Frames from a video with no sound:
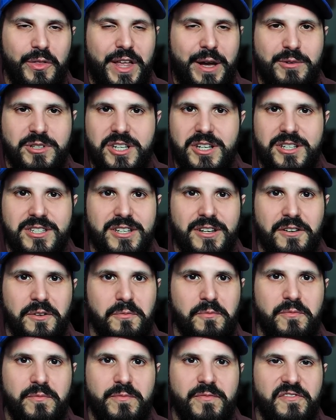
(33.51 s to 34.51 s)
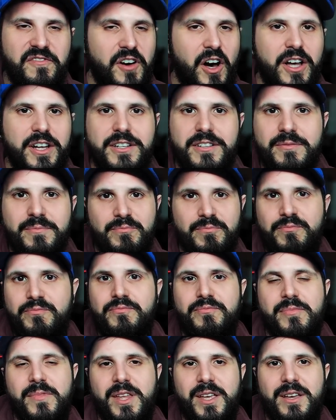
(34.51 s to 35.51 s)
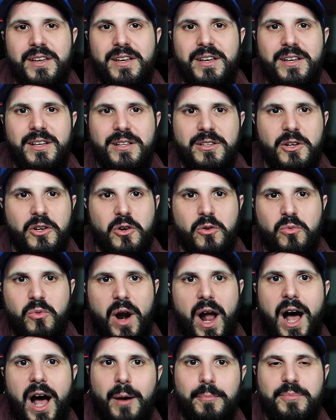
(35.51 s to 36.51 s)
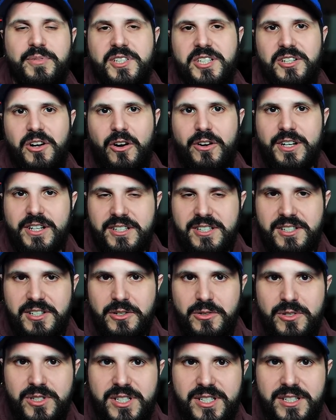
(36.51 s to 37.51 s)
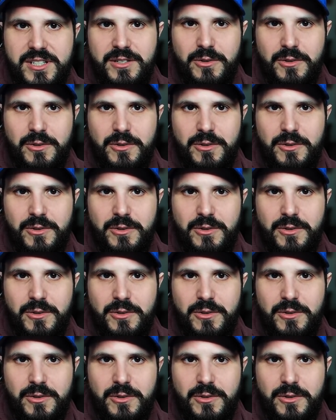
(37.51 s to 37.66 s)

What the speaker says: That was just a fun little romp starring Seuss,